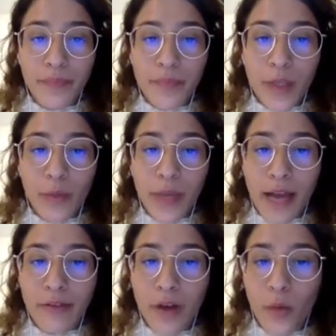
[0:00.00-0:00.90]
we
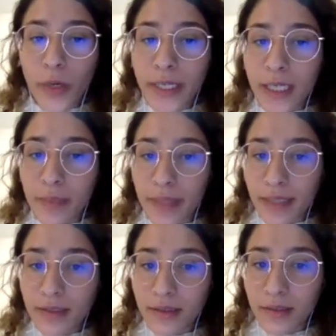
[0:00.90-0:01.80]
have a warning
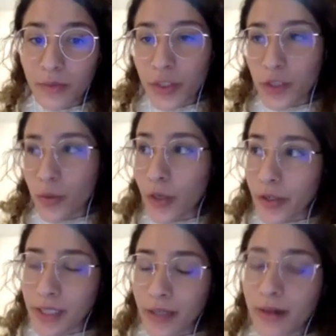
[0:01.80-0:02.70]
beat, which
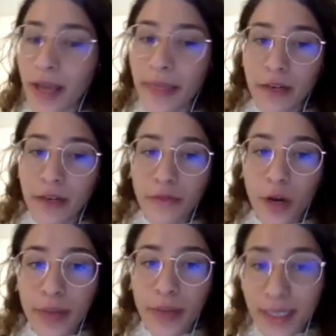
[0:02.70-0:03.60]
occurs here, and then
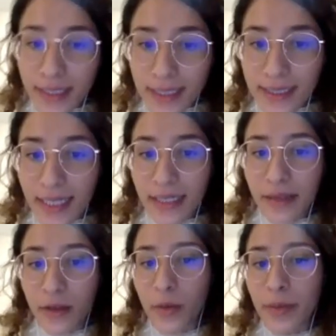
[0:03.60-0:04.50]
following it exactly,
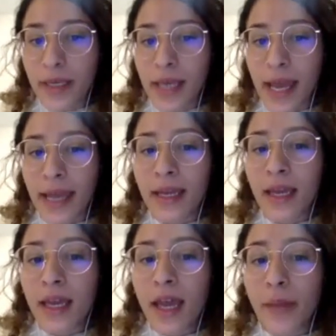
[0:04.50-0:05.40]
there will be a
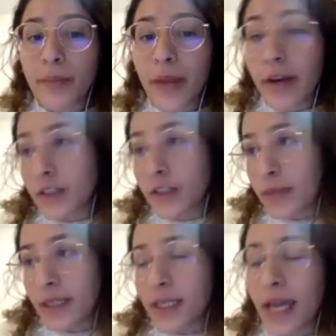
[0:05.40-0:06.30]
imperative
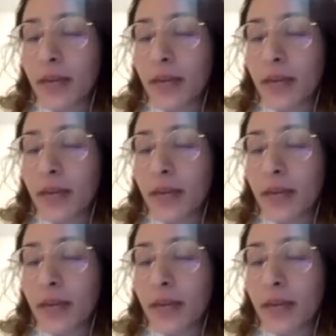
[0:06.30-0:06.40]
beat. And